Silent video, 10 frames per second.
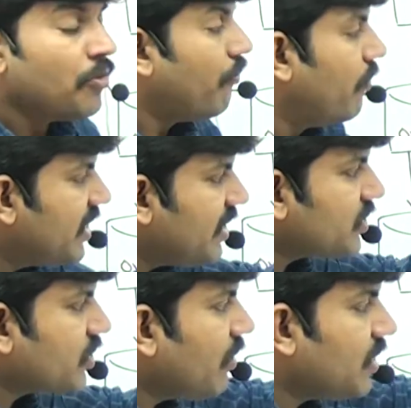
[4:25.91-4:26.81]

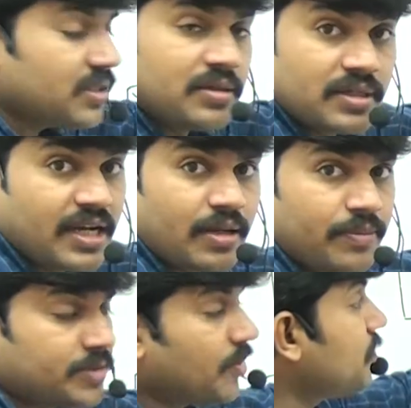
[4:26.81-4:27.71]
MySQL
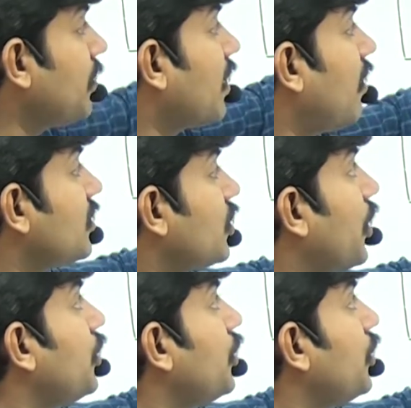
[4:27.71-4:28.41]
database specific calls